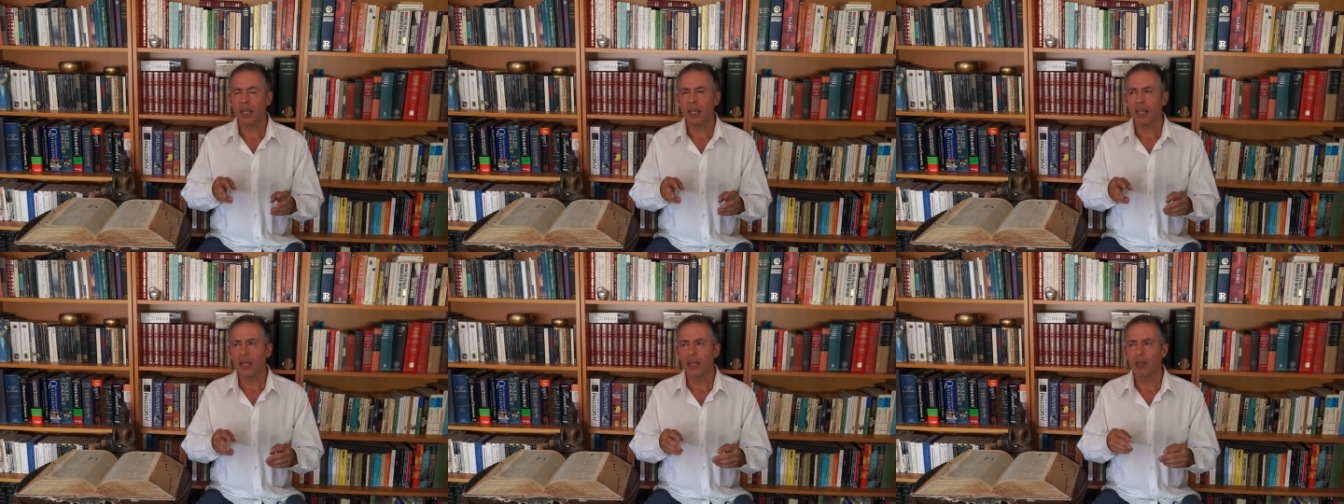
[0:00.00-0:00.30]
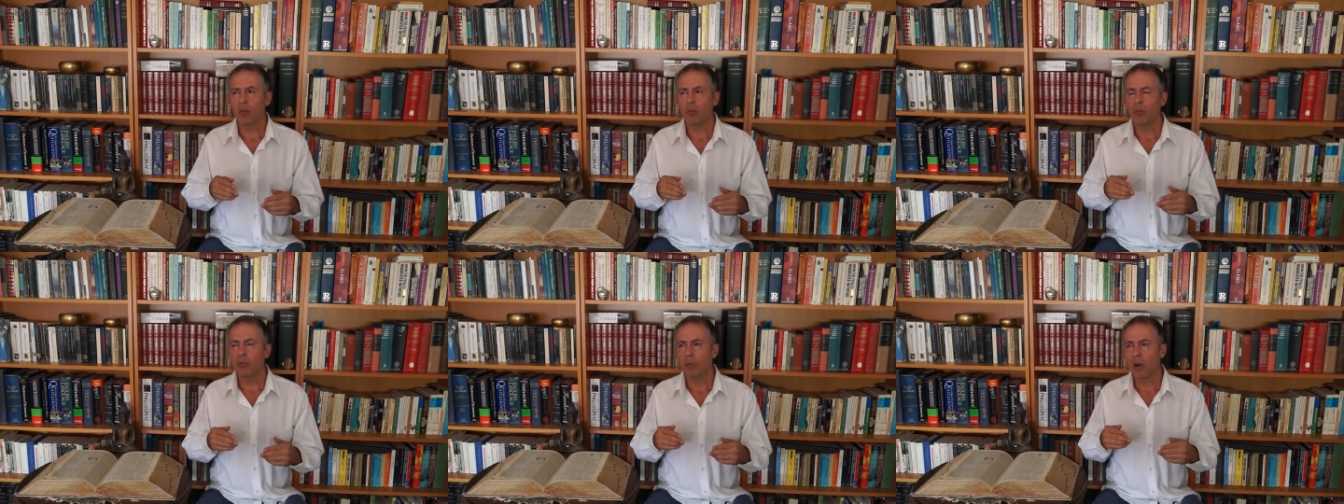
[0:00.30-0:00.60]
It'll
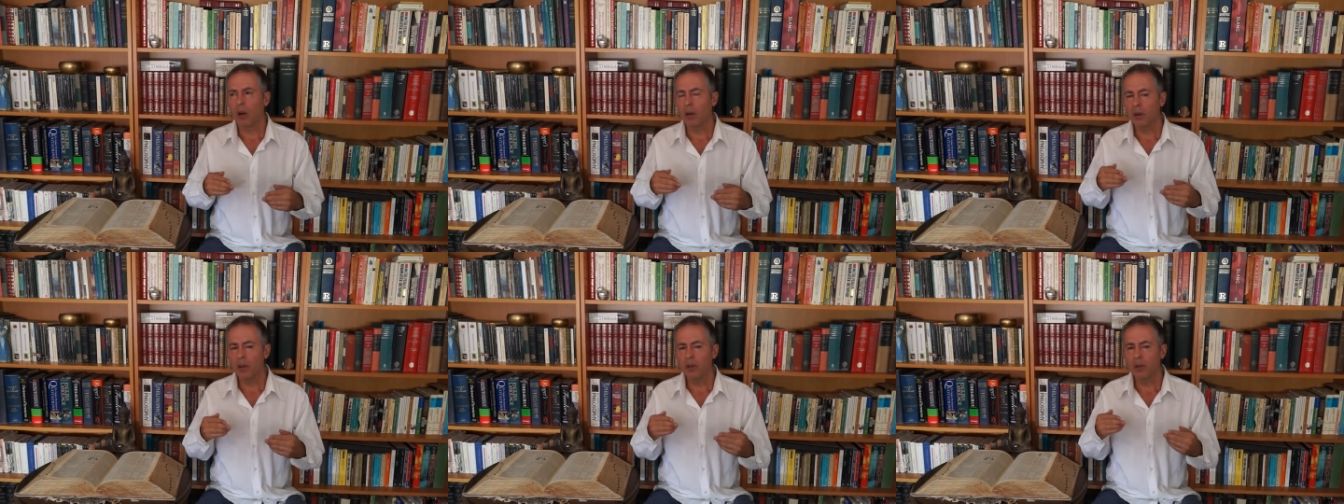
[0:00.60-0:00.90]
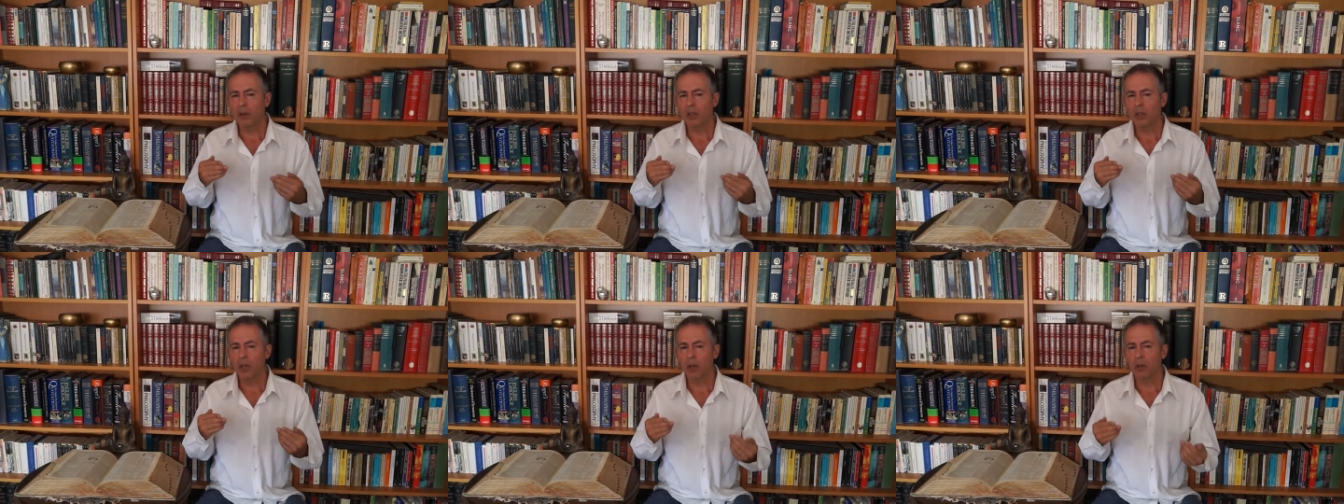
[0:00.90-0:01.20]
broaden
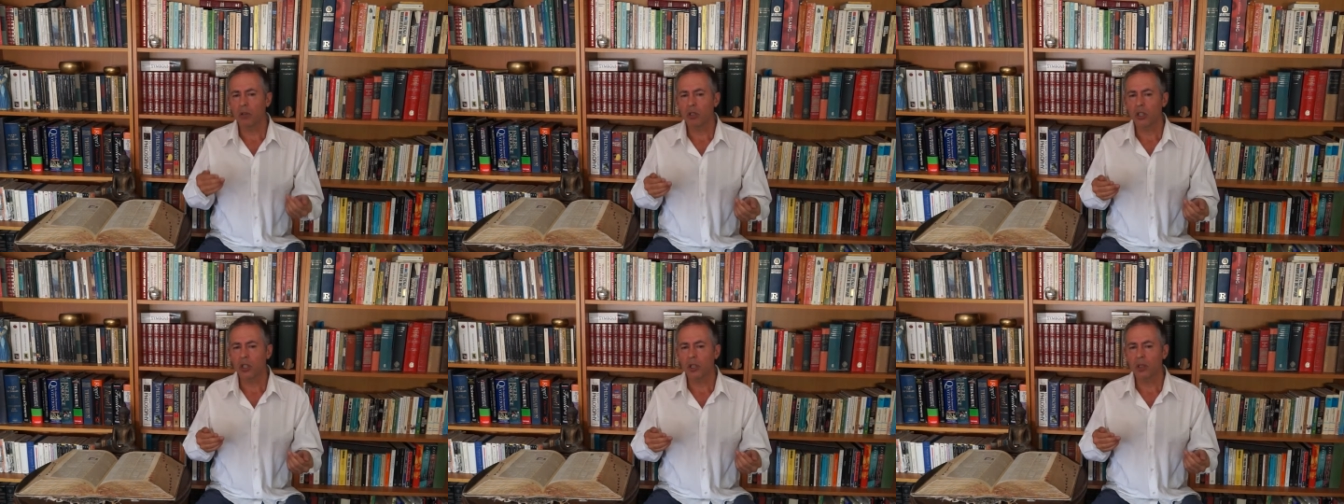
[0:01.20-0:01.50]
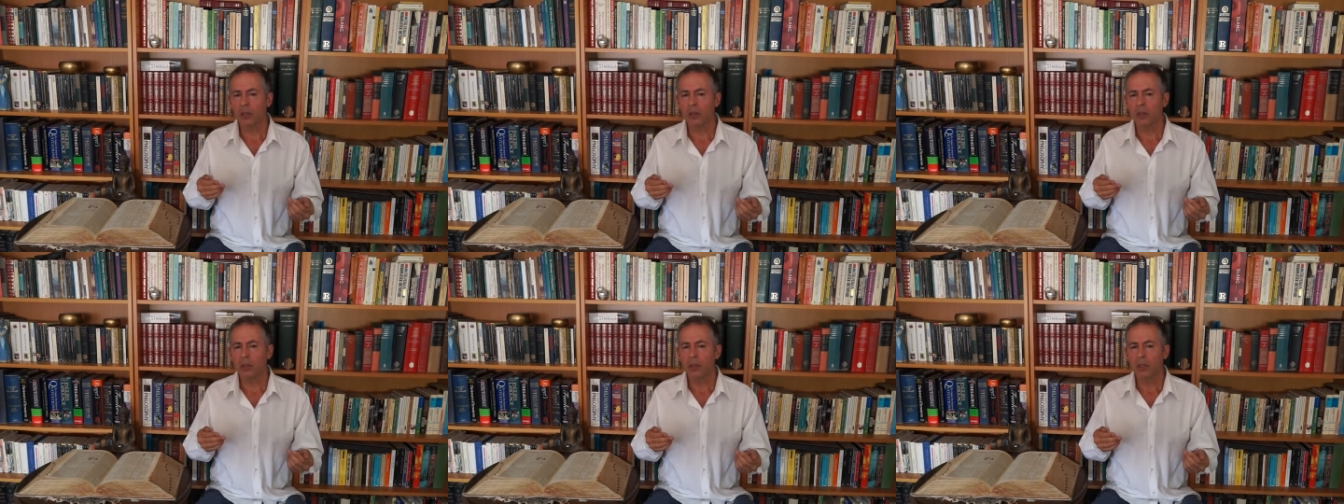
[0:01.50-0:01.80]
your
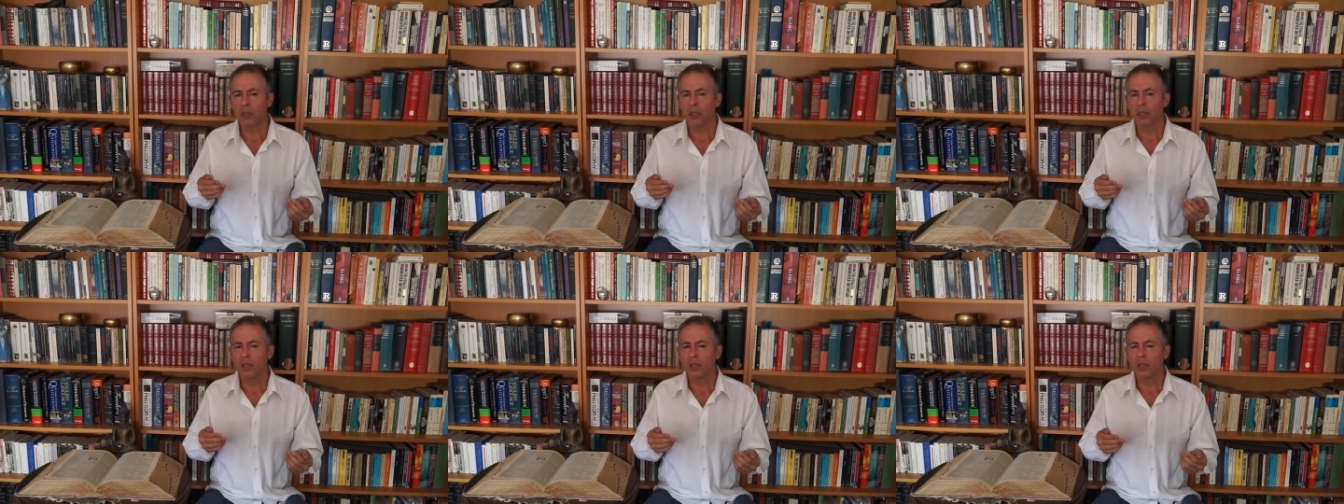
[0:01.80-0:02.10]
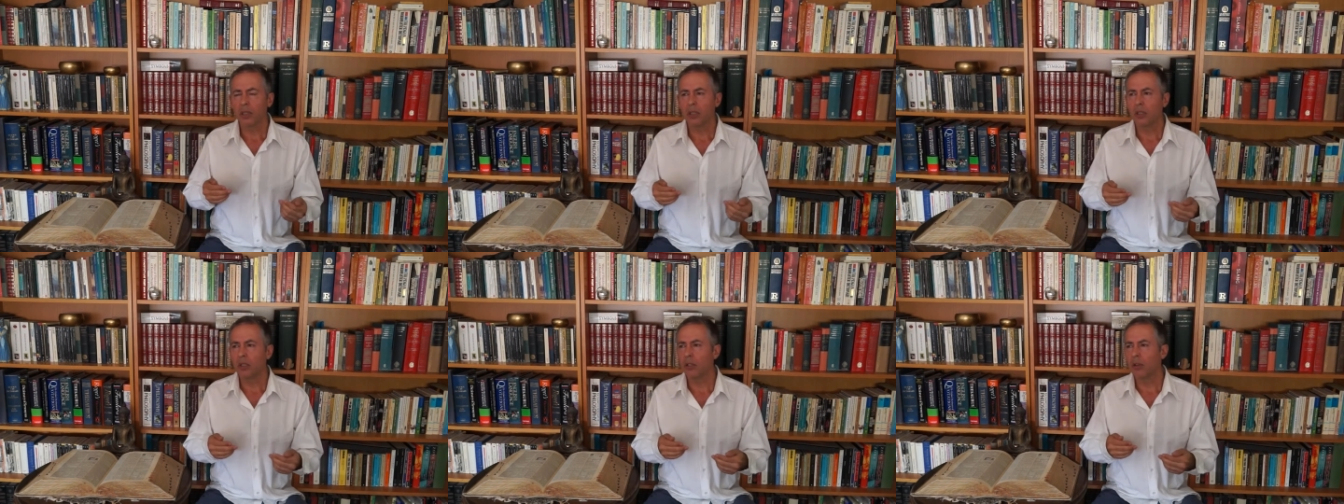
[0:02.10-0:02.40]
culture,
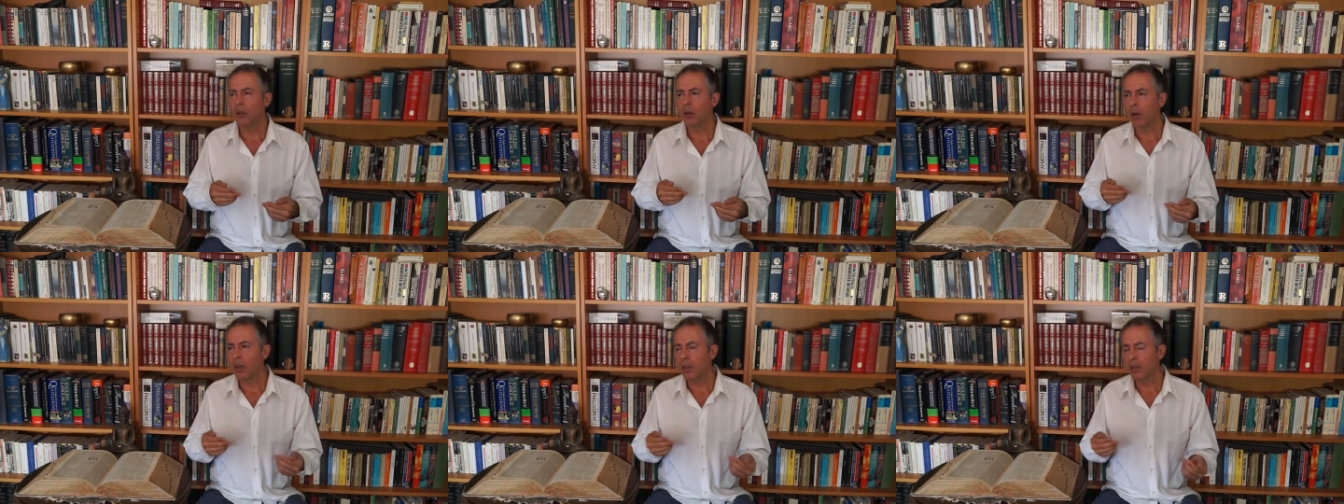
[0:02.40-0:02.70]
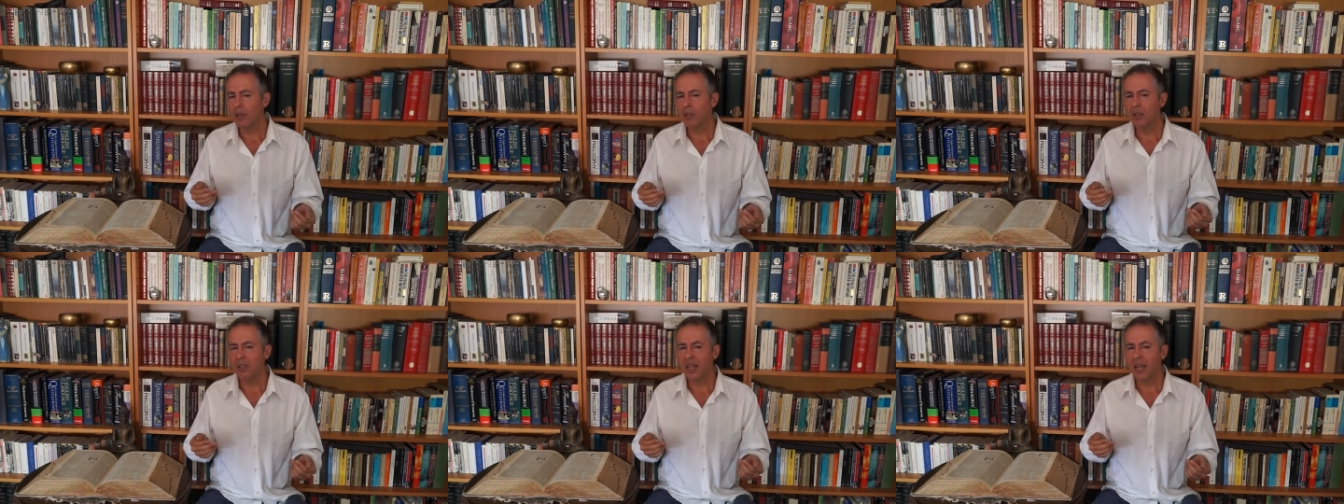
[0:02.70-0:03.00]
your
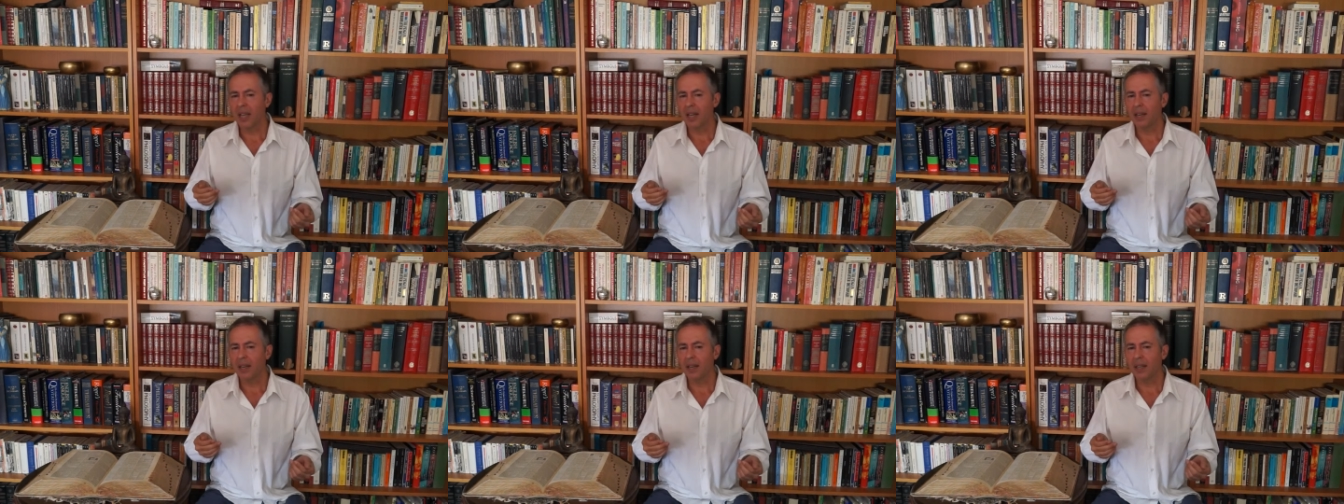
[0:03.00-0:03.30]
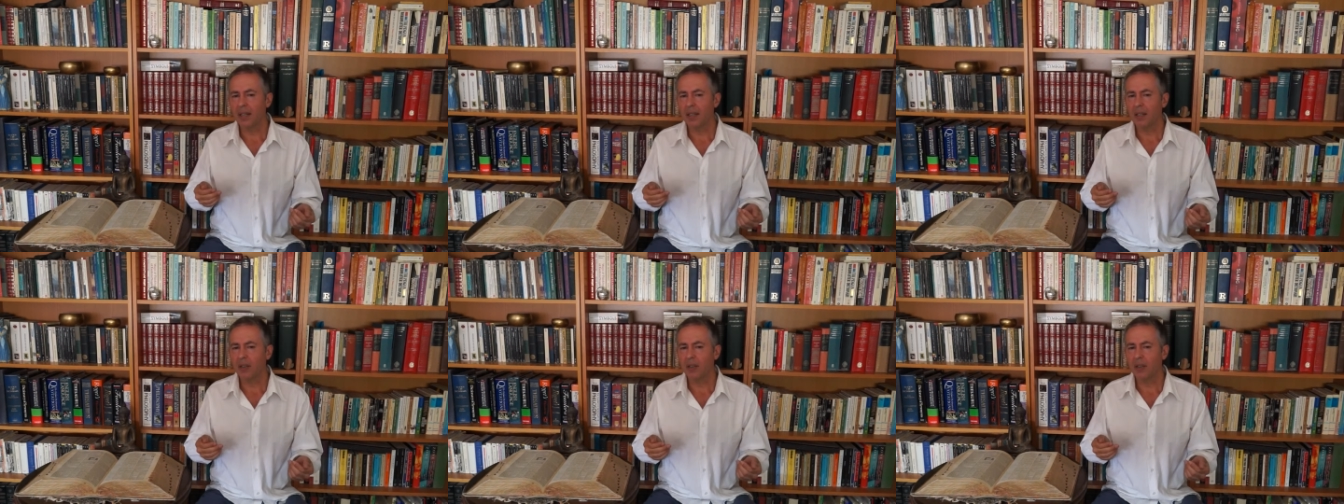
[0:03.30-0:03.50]
understanding,